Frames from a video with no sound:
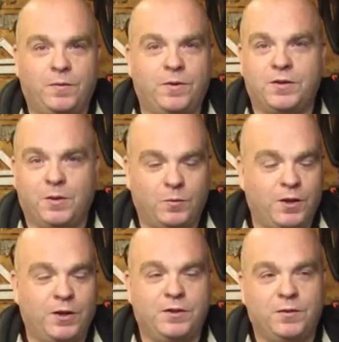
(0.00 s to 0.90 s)
for some
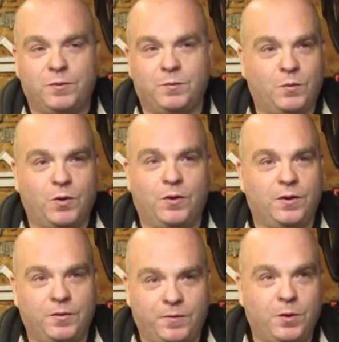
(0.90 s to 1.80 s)
reason with more
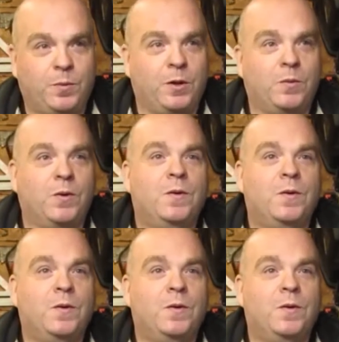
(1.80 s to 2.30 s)
than a few people.